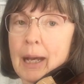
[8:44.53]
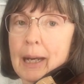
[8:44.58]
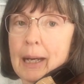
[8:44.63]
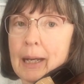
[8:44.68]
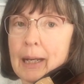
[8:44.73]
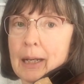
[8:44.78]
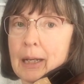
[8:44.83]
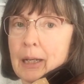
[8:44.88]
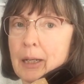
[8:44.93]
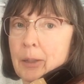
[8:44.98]

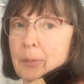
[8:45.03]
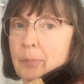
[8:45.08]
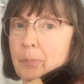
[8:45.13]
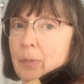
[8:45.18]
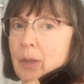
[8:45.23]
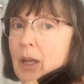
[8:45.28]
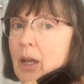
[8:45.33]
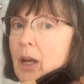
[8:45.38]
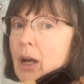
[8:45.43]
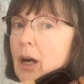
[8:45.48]

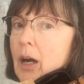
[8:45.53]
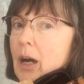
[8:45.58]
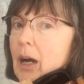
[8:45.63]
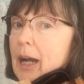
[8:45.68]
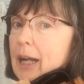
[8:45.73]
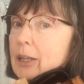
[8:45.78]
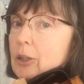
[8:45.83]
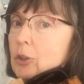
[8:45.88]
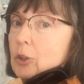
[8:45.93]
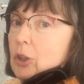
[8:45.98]

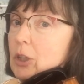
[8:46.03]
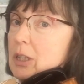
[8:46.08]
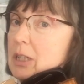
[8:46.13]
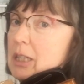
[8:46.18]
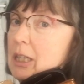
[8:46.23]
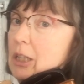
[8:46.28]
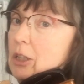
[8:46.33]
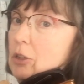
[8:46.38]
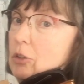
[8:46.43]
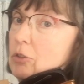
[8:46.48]
I could
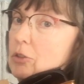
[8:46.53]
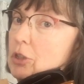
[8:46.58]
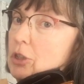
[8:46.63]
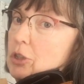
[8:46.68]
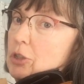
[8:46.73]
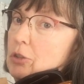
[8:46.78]
continue to